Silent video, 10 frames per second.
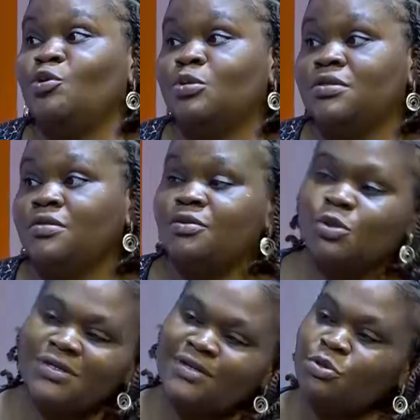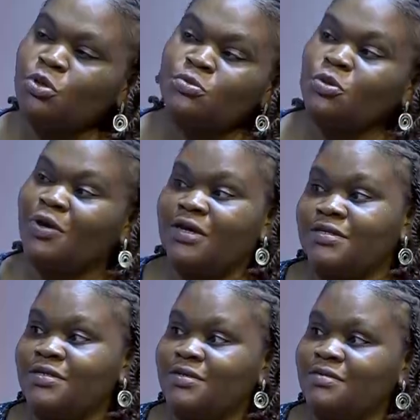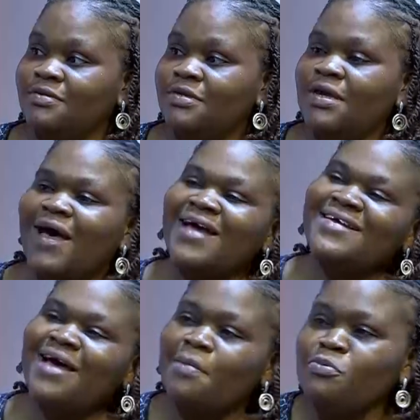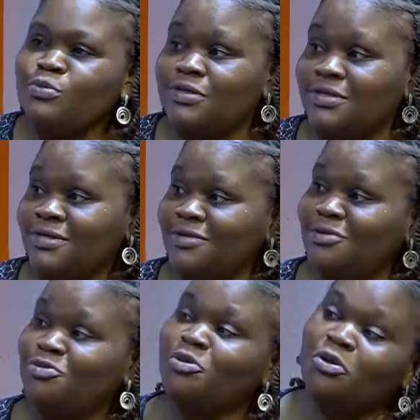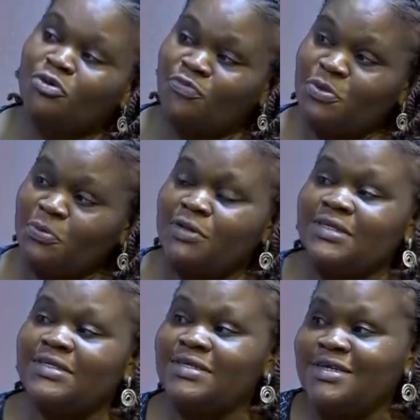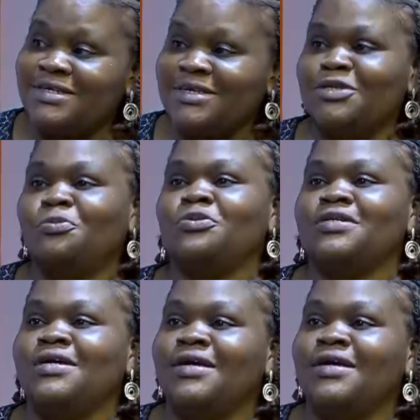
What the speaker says: lot suddenly becomes quiet. And it happens to a lot of people in teenage age, but